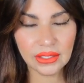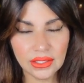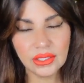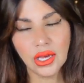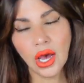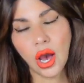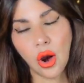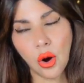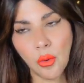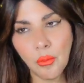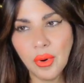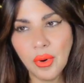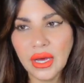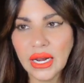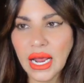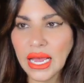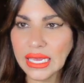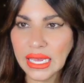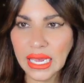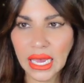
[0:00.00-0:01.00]
So, but
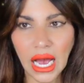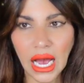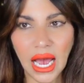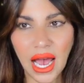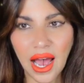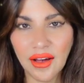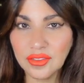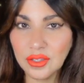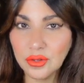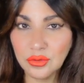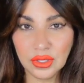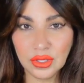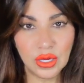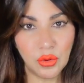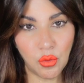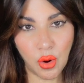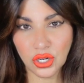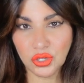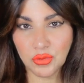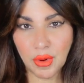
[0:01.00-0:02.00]
I have to
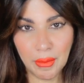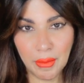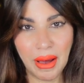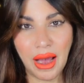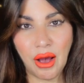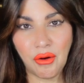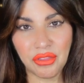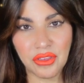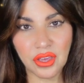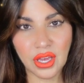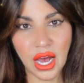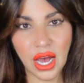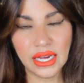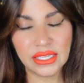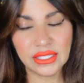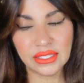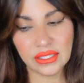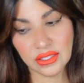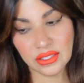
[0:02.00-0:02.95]
really watch my mouth, you guys.